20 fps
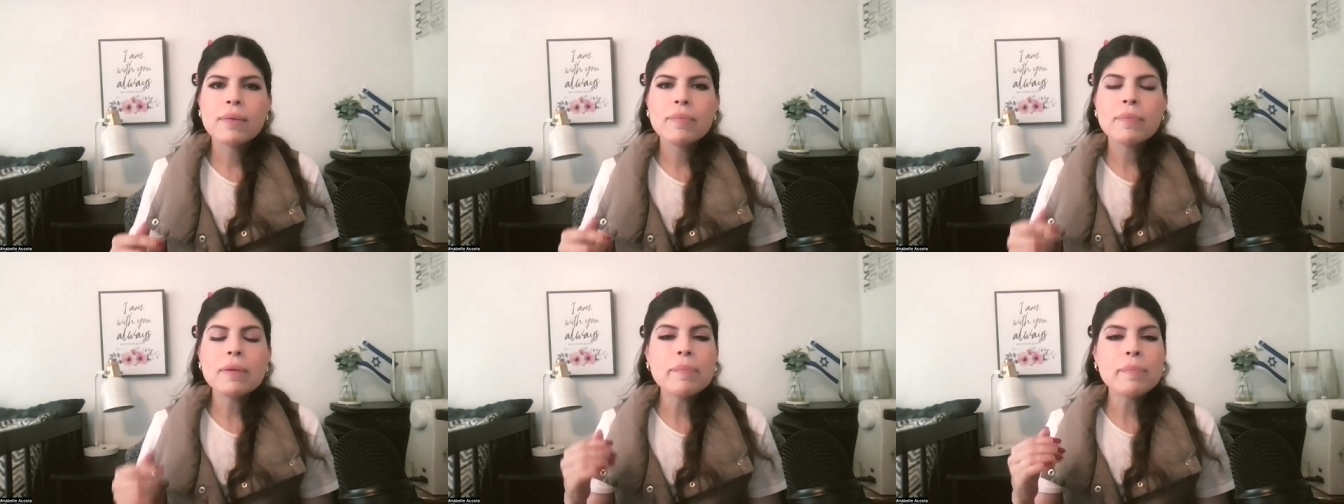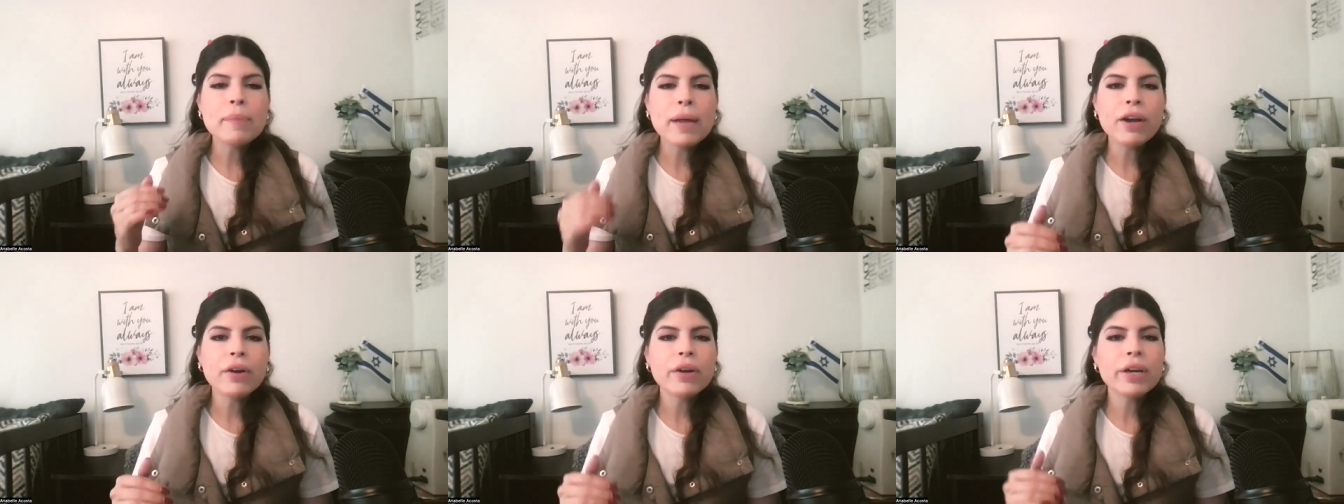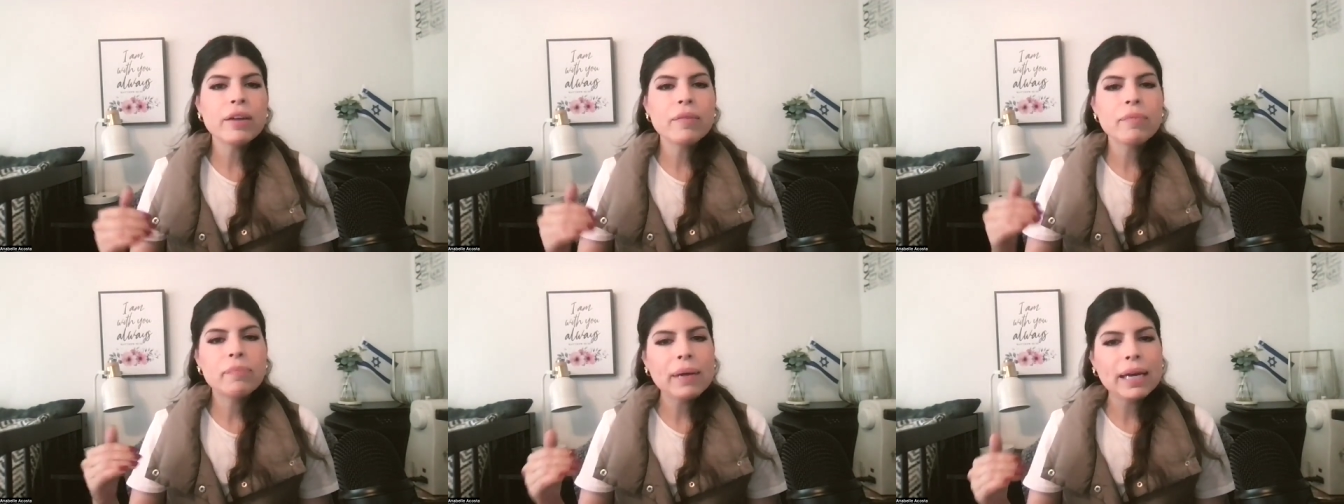But
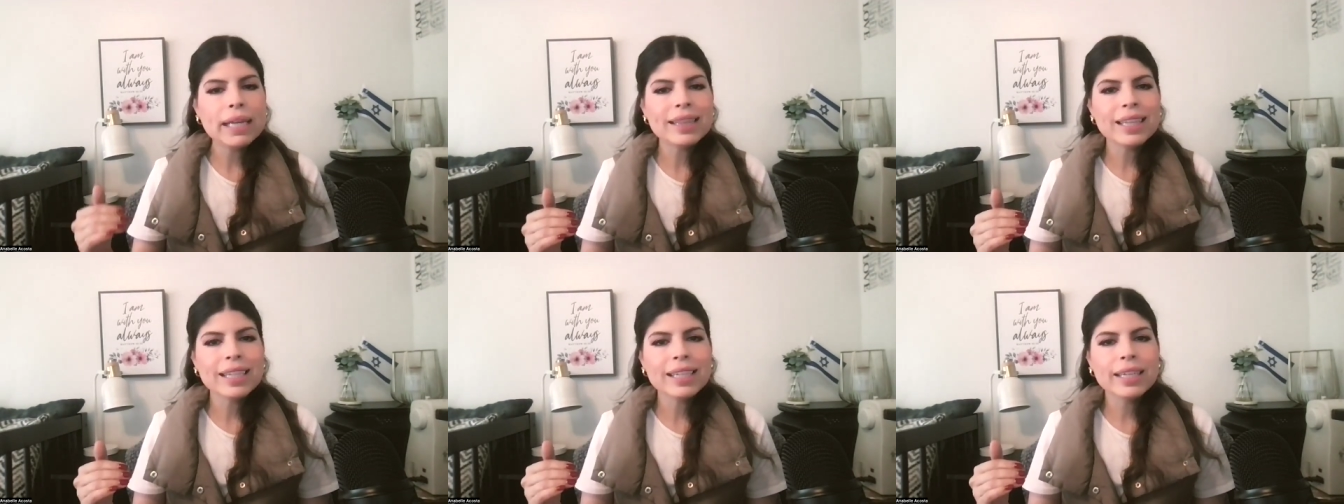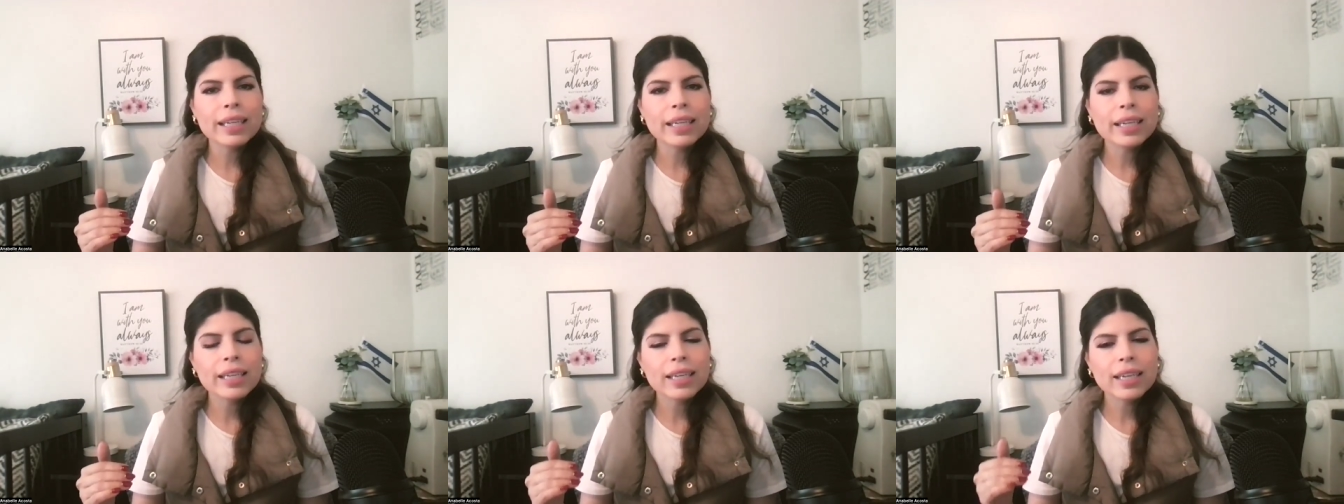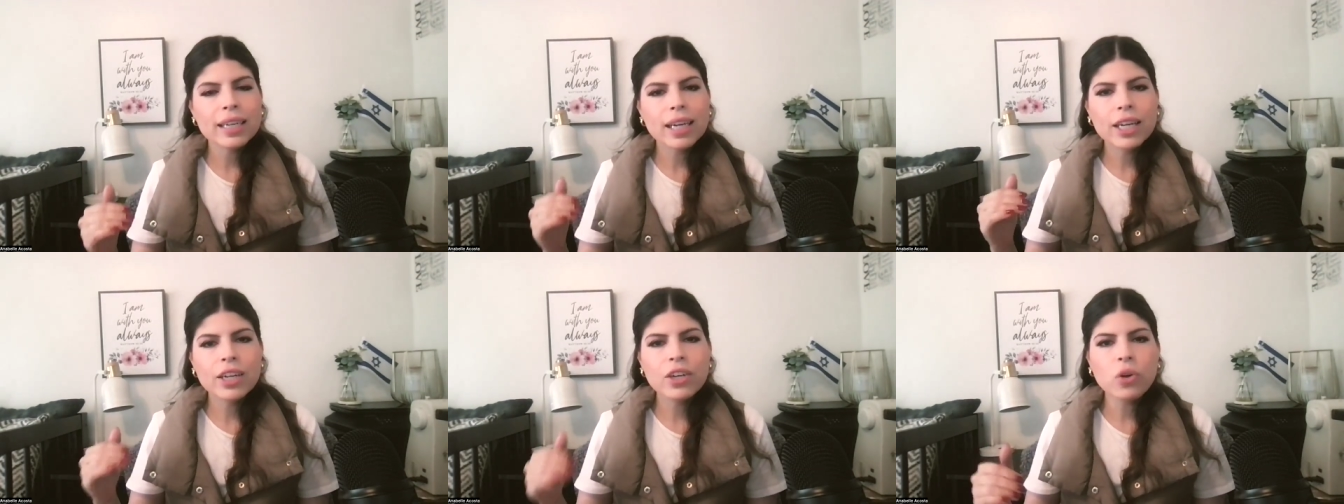Mary of
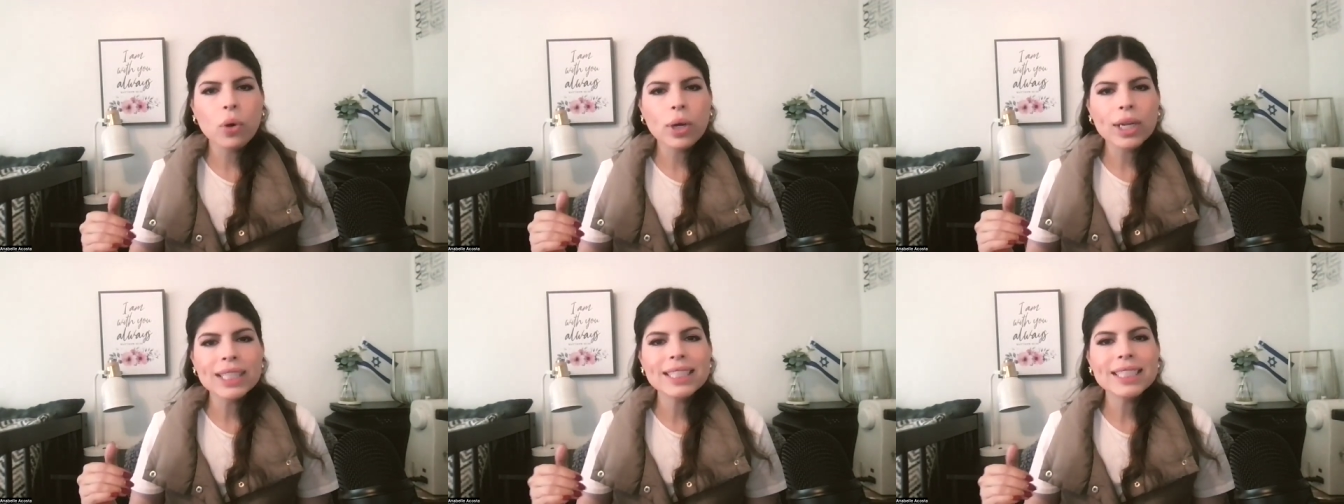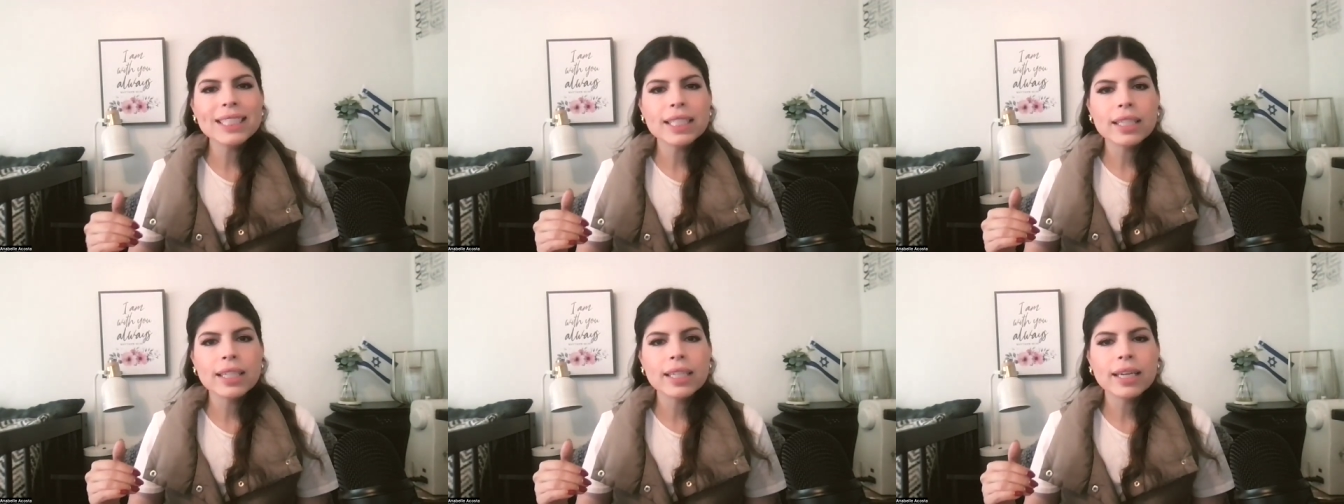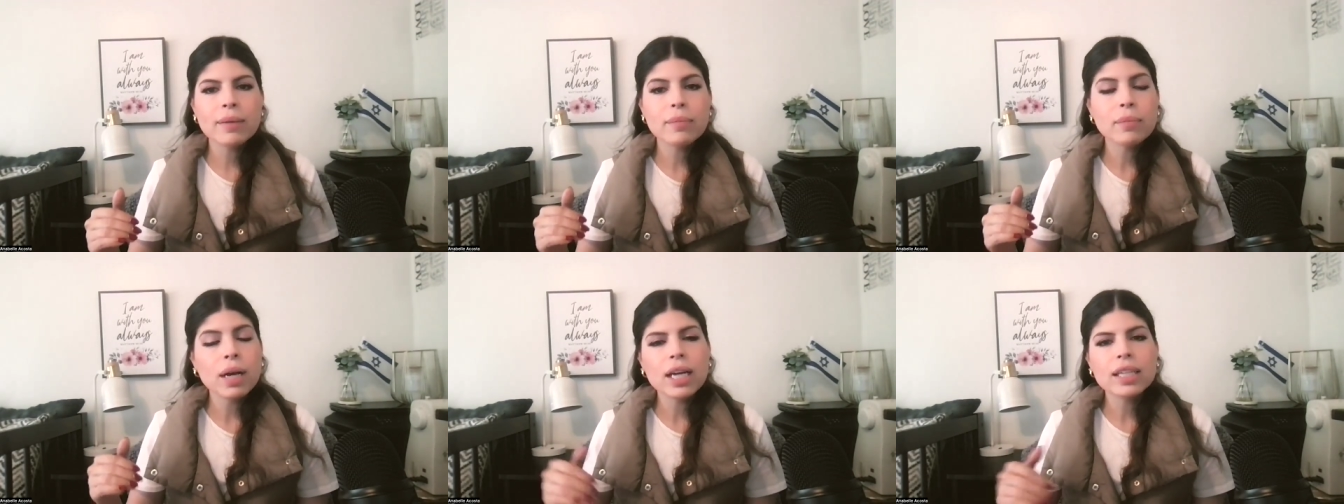Bethany anointed him